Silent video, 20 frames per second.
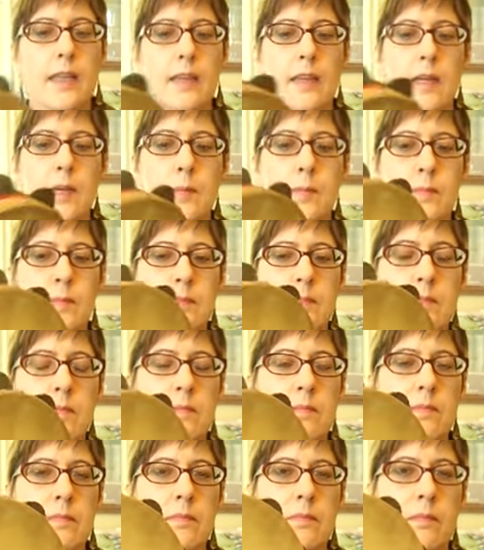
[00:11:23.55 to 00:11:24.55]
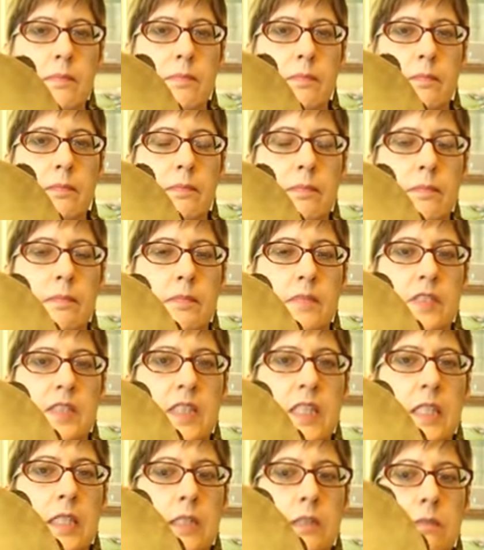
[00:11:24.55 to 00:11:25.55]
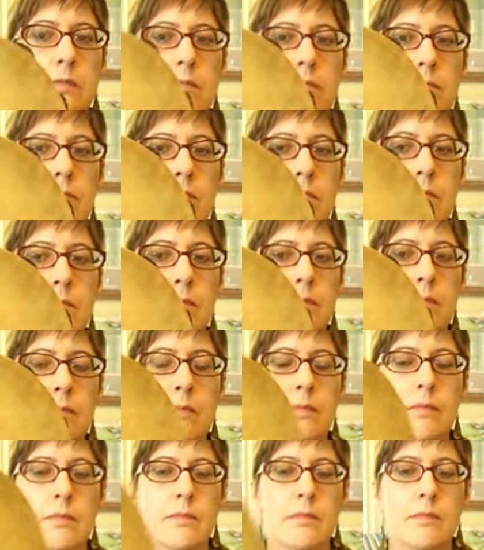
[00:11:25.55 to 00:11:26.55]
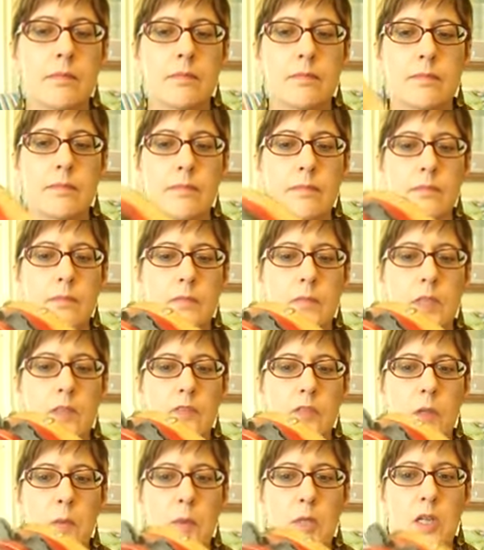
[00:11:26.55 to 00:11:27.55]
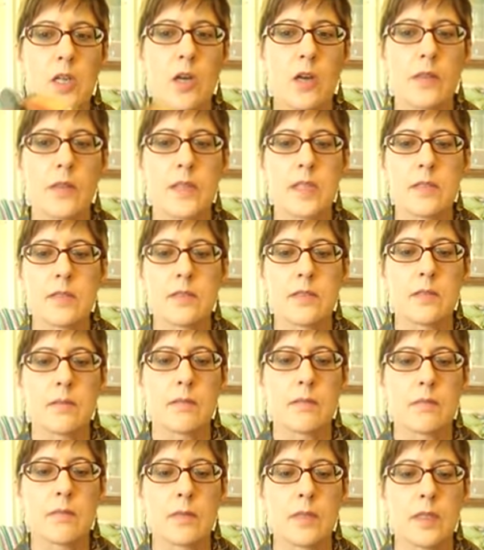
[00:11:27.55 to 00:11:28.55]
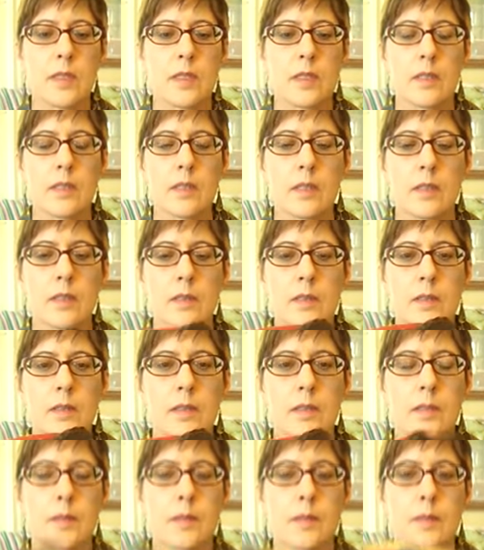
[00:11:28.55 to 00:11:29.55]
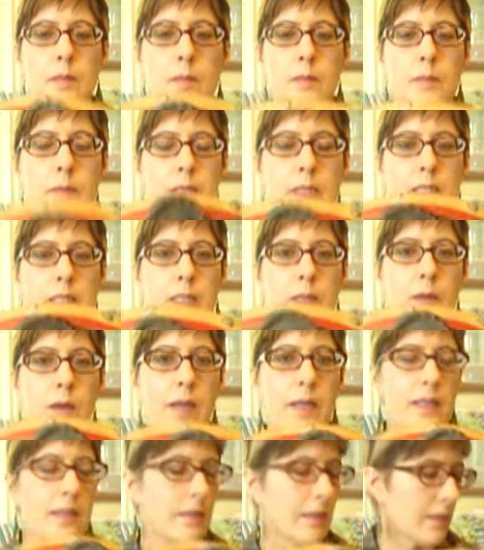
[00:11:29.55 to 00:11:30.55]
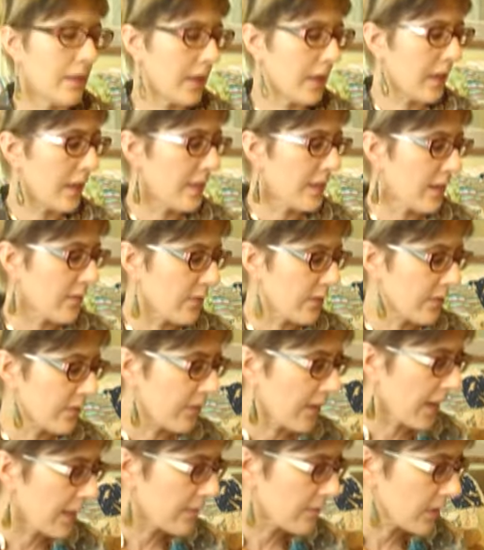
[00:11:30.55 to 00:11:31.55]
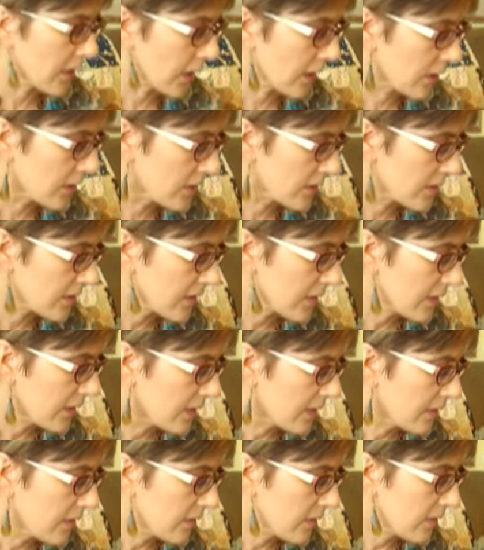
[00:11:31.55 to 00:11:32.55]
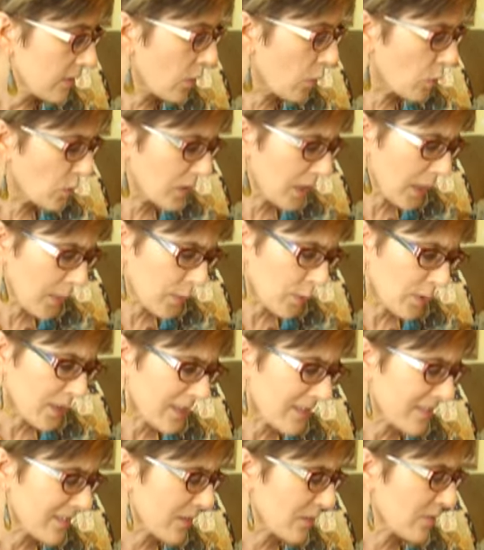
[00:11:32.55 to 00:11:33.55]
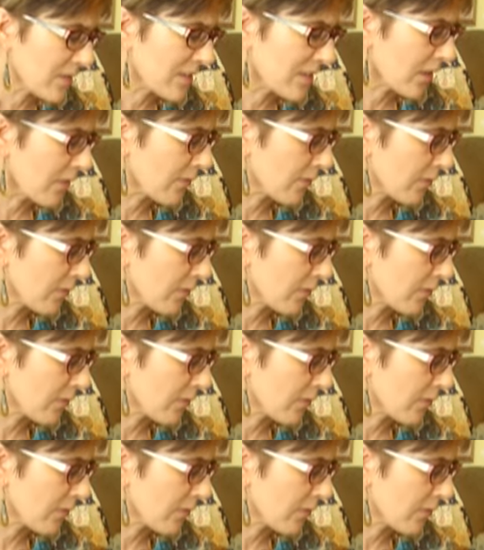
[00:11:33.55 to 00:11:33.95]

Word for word: um, skin. I forget what you call these. But anyway, I got that for $5. Old tambourines don't sell for